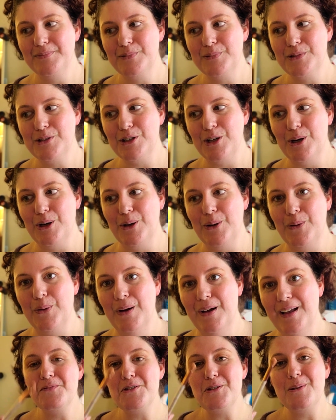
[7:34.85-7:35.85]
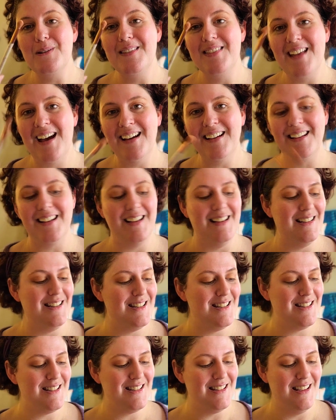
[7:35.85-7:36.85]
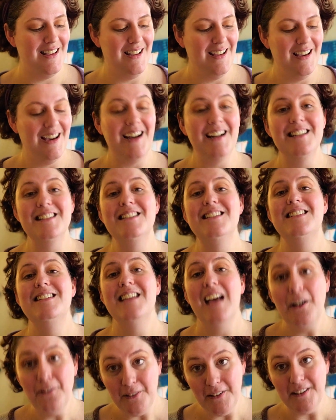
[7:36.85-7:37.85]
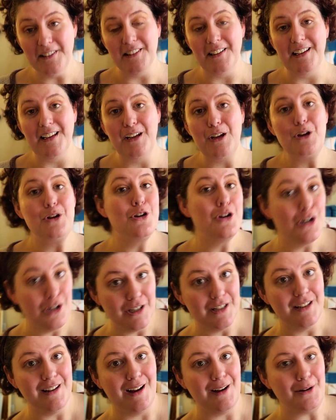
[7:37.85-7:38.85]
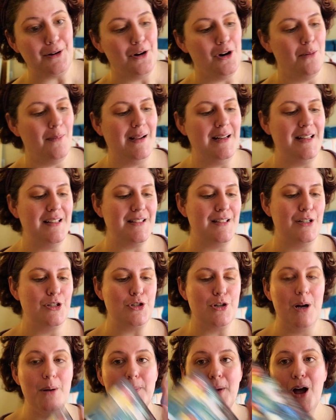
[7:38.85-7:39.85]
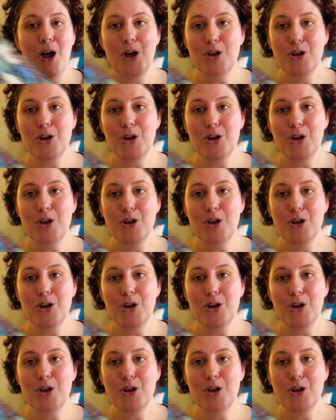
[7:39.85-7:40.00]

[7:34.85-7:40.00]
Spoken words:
So in that case, I definitely could not go on my Disney trip.